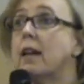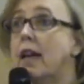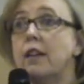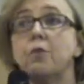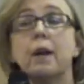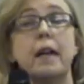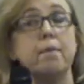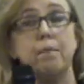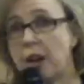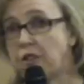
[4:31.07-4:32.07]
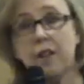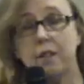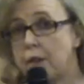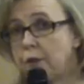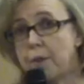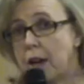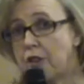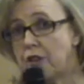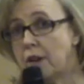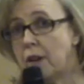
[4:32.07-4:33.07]
Canadians were getting much less
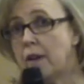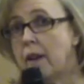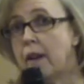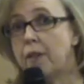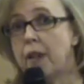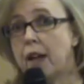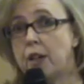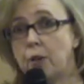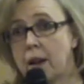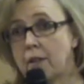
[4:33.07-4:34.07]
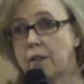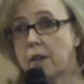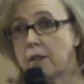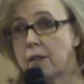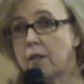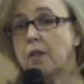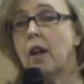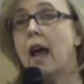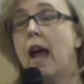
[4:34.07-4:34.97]
information than US citizens.